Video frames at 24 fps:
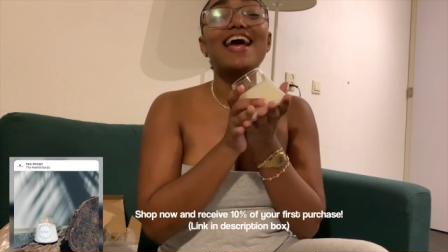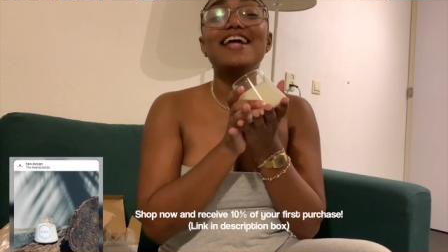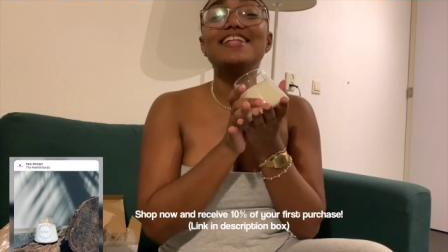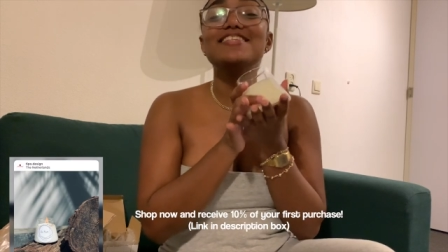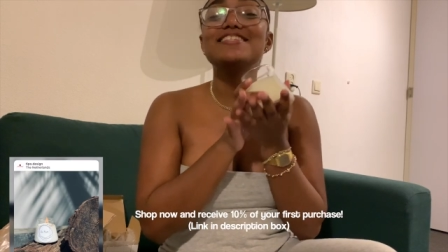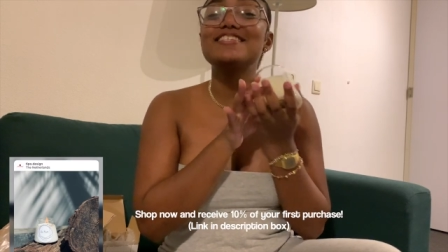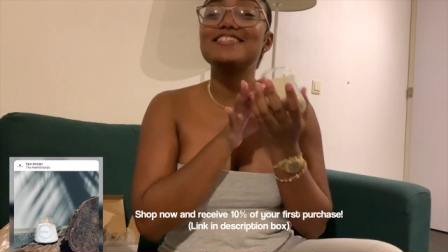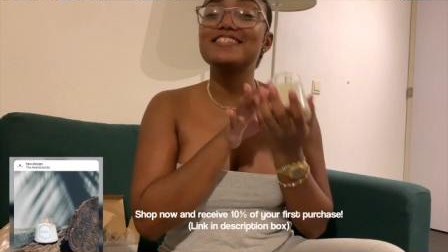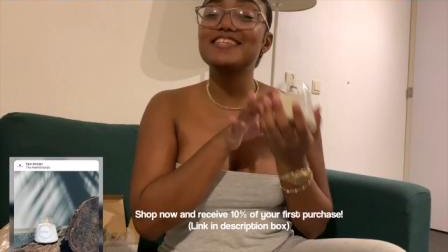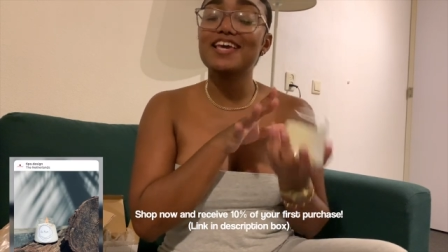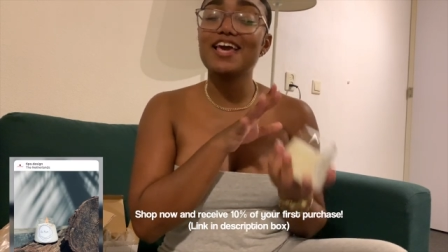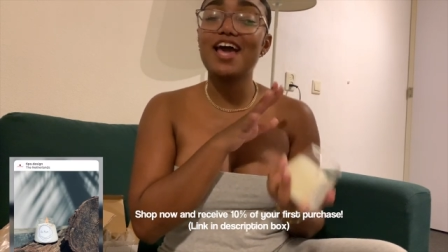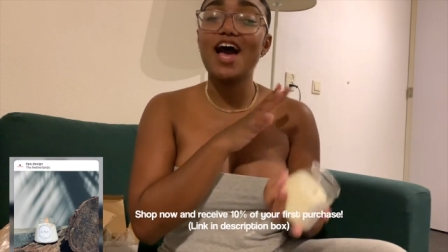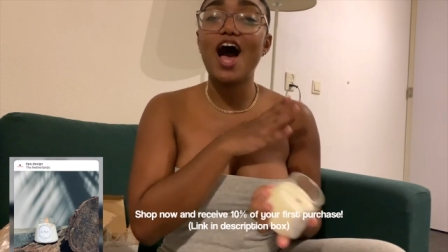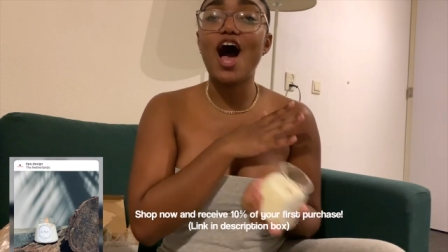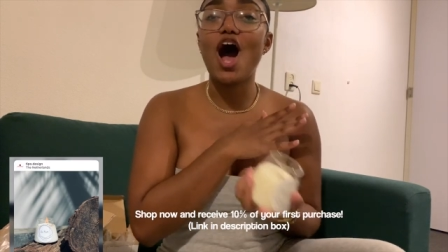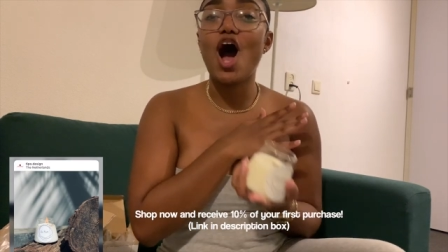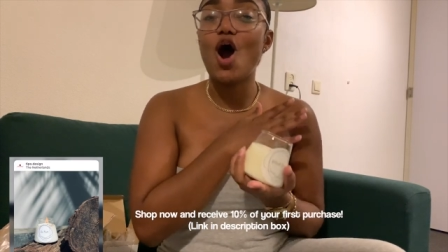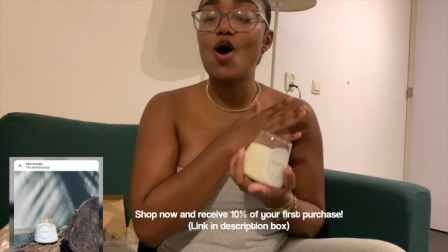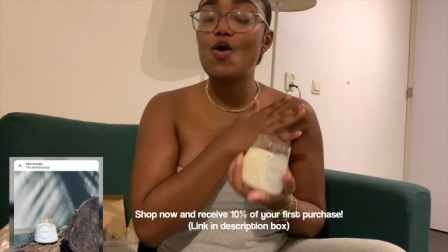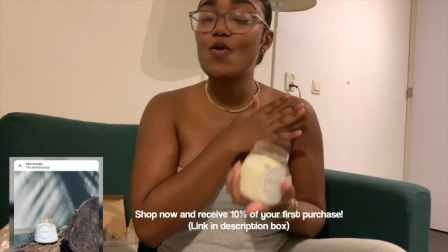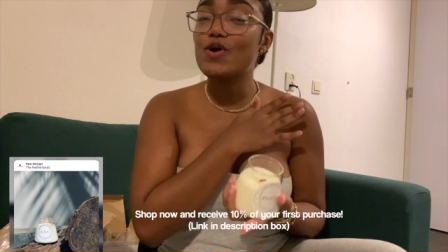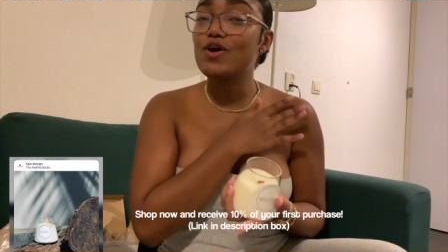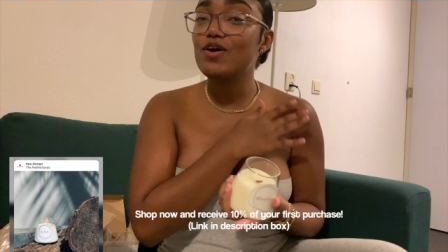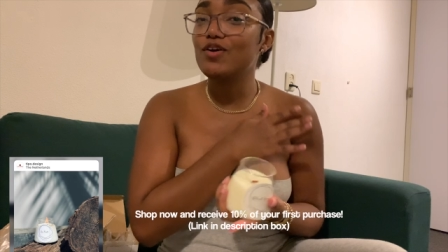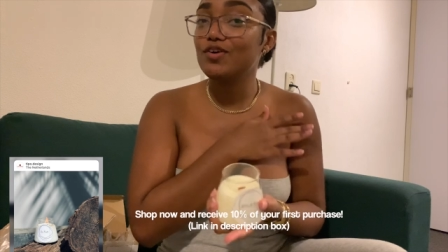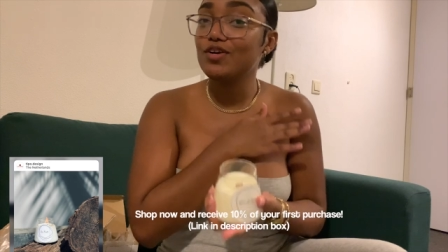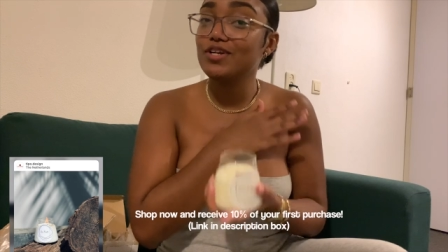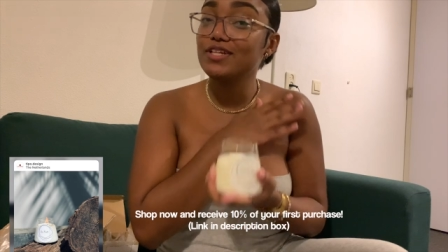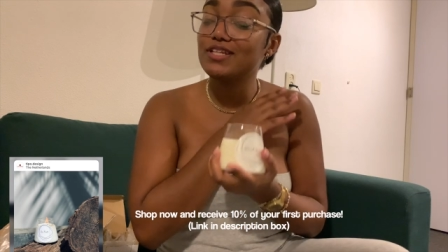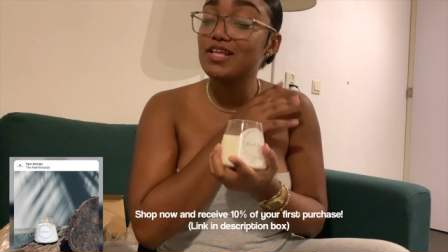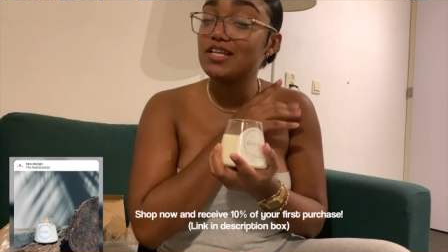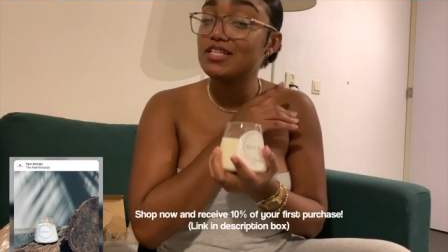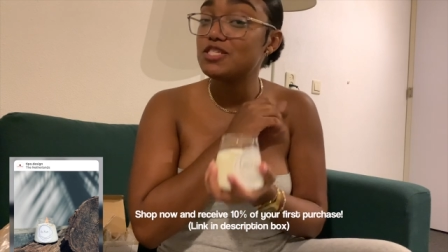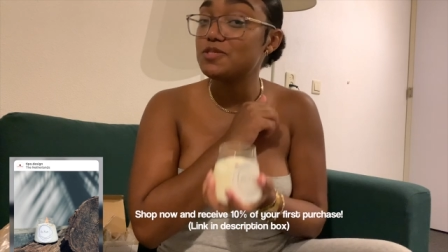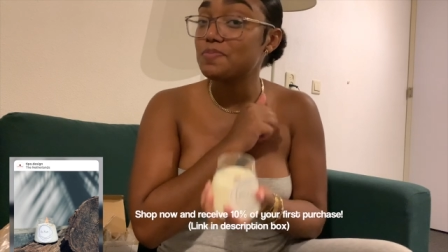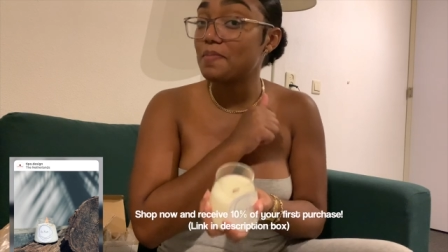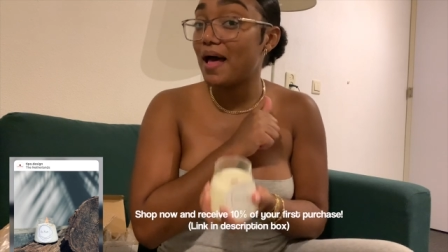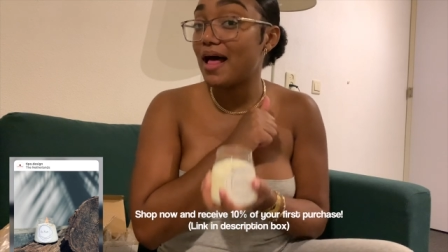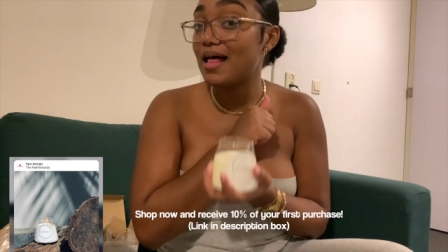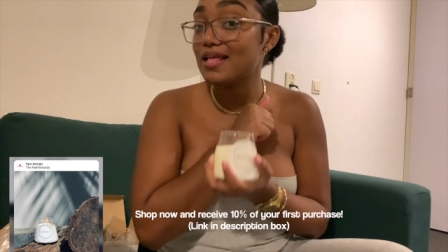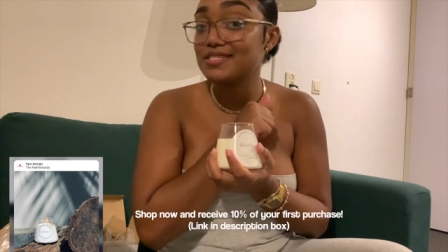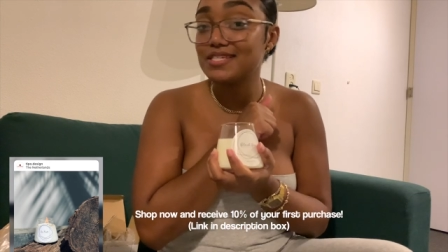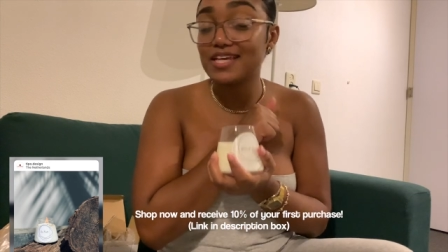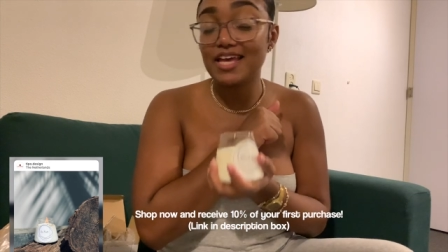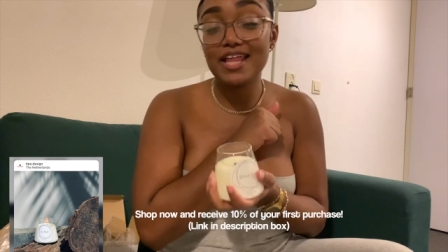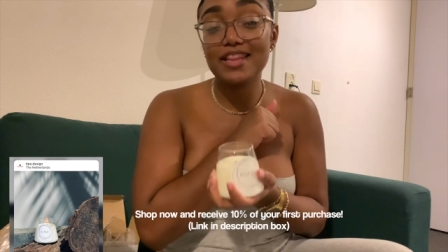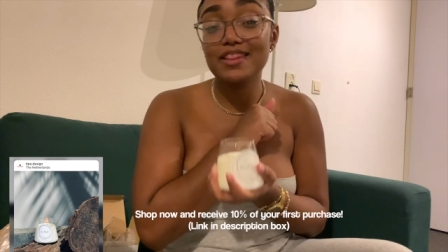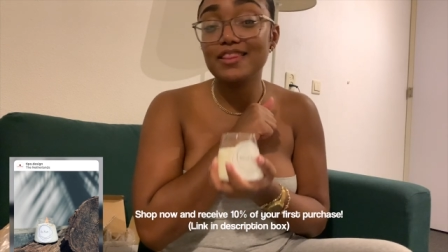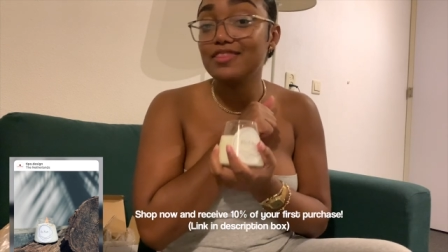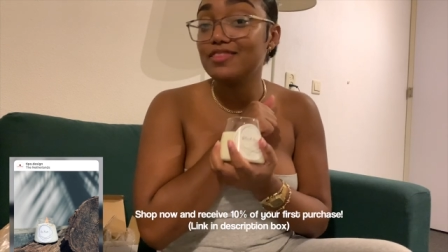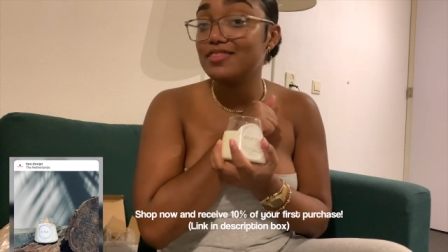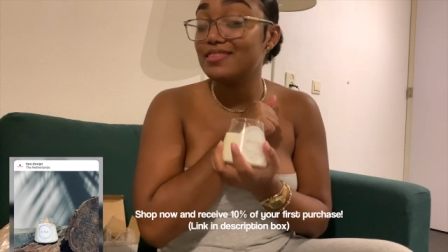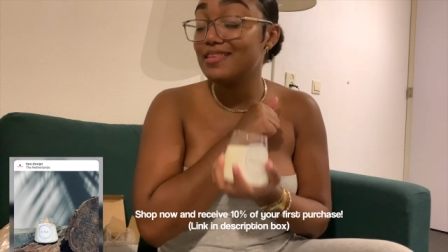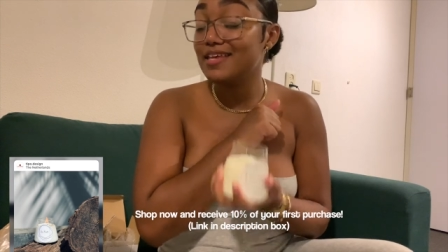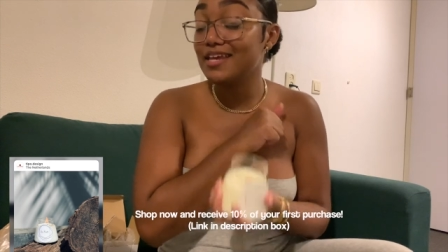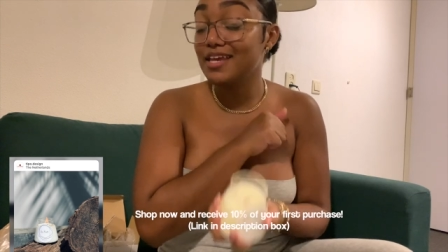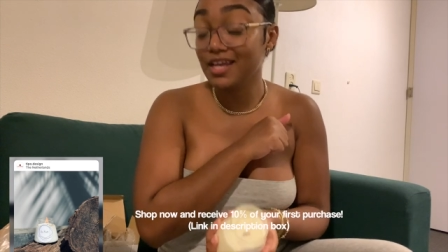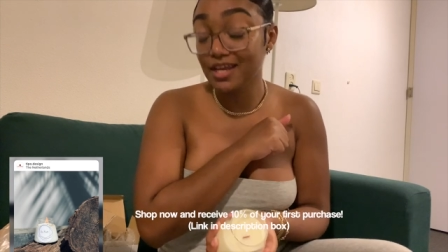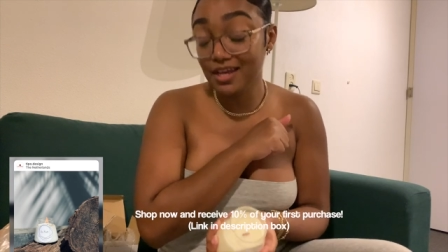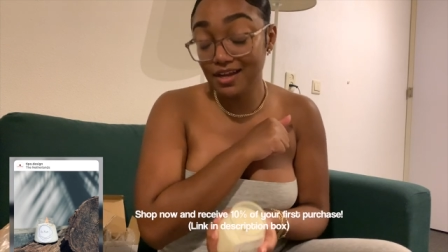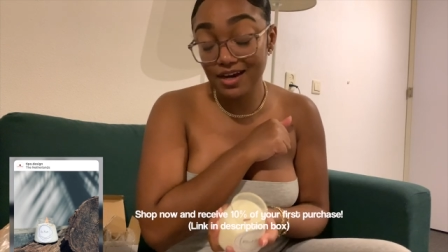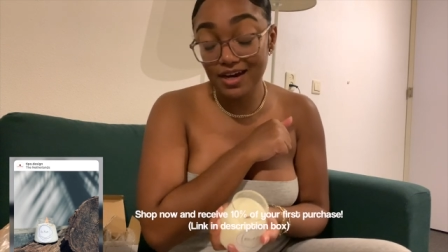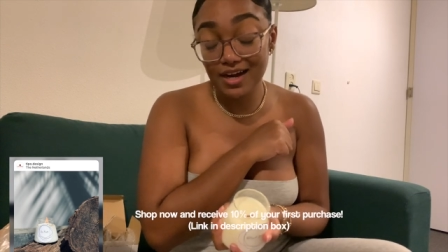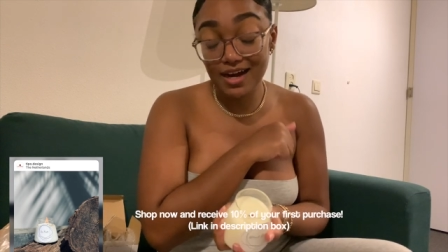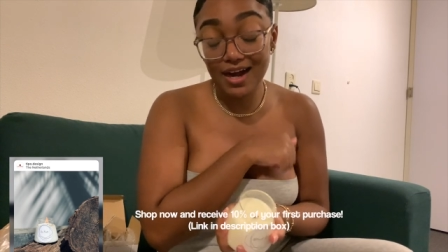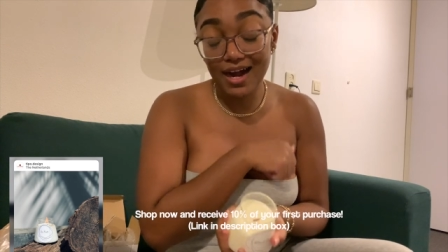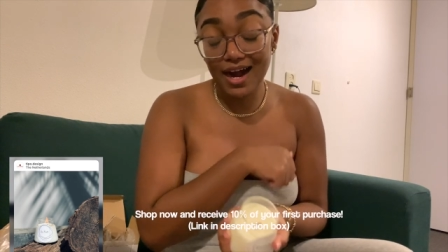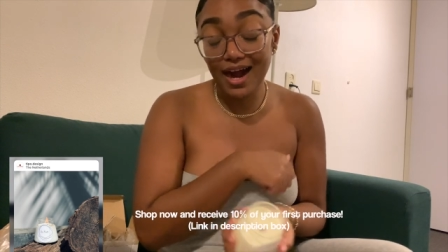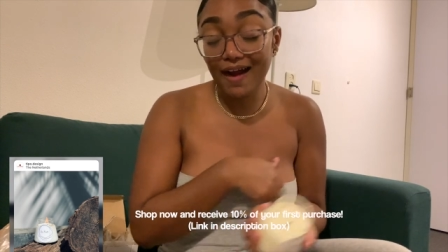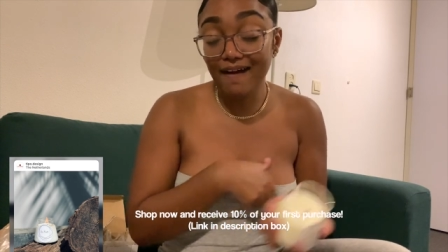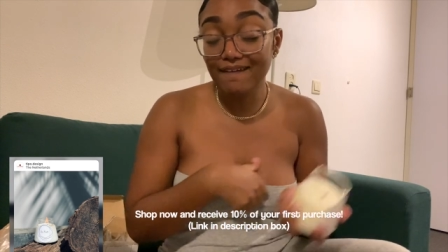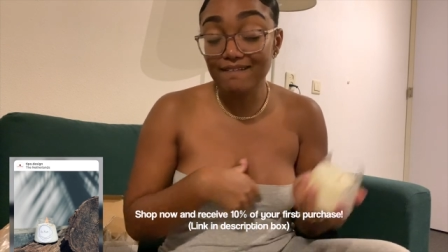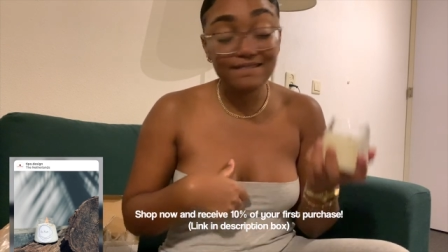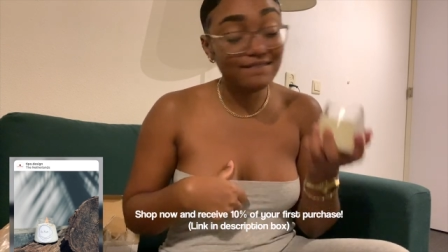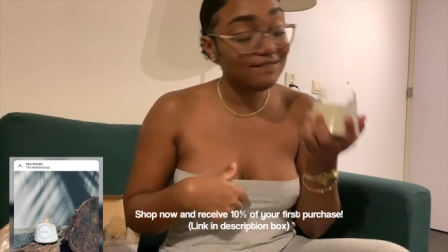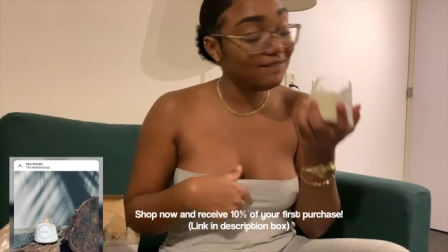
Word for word: and see how good it smells in here.